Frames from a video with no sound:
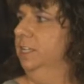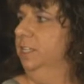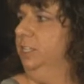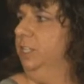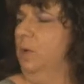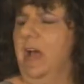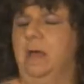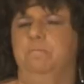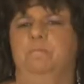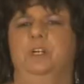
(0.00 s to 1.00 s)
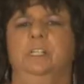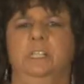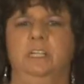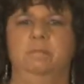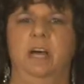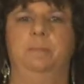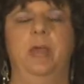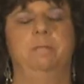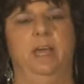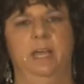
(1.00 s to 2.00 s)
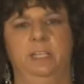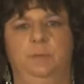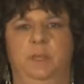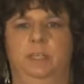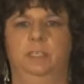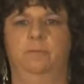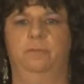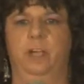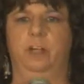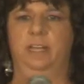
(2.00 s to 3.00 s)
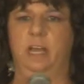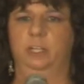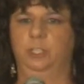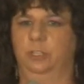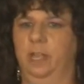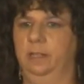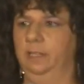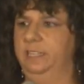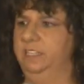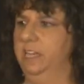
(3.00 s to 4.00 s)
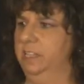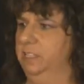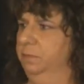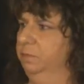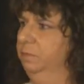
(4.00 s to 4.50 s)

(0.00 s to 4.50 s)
So I'm pulling them up, and my husband very nonchalantly says,